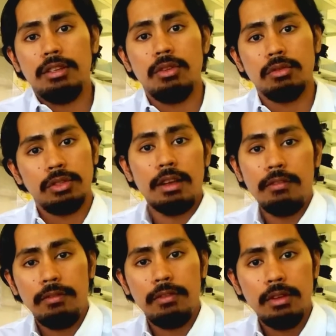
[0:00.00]

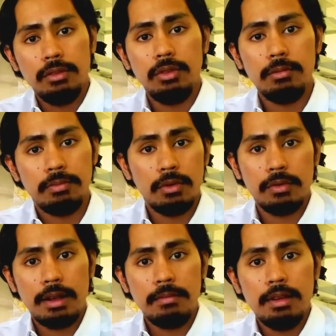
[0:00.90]
yourself to the
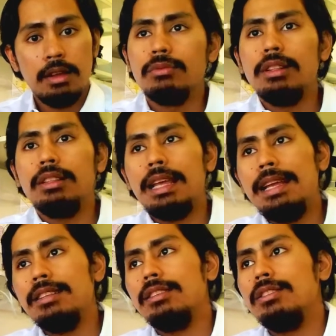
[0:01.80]
program,
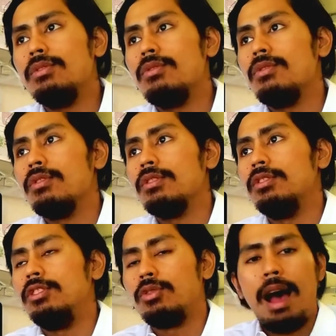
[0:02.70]
relate your
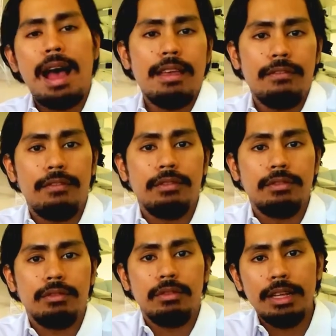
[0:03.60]
drive
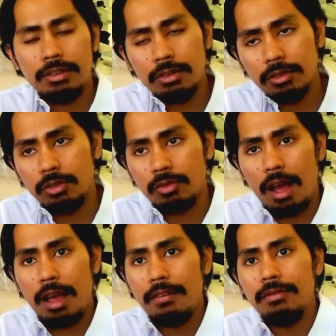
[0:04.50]

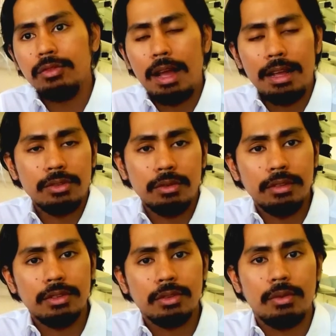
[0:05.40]
to answering
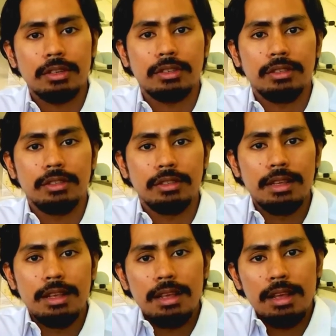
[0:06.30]
these questions,
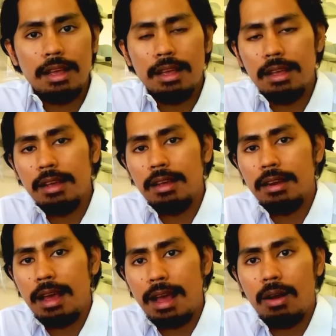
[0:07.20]

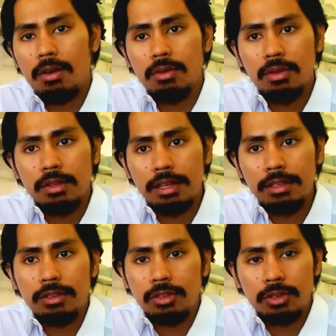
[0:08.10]
and how the
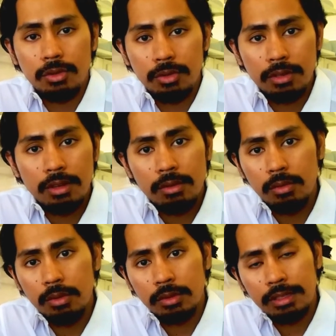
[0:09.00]
Institute
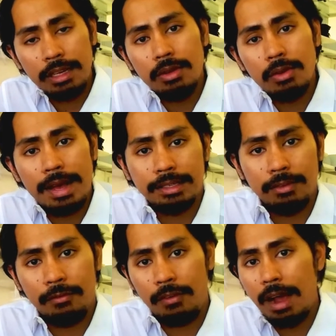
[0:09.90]
will see you as a
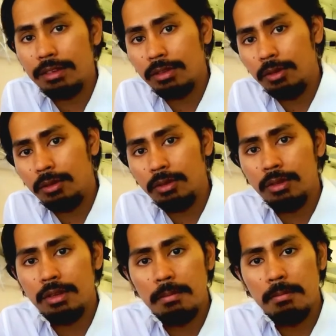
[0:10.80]
vital
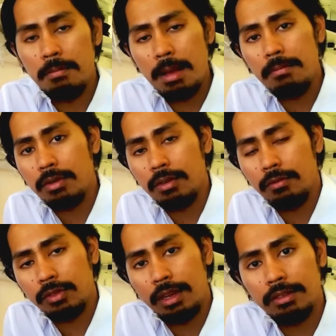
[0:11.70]
member of
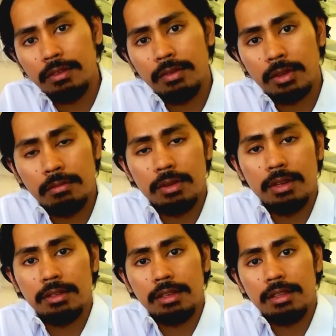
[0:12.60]
scientific
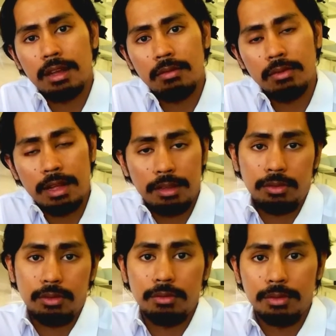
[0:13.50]
community that will
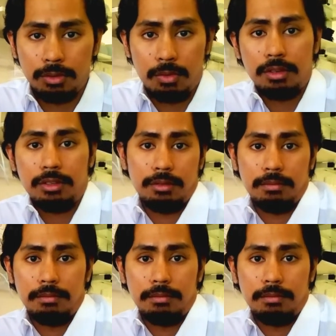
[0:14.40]
answer this question.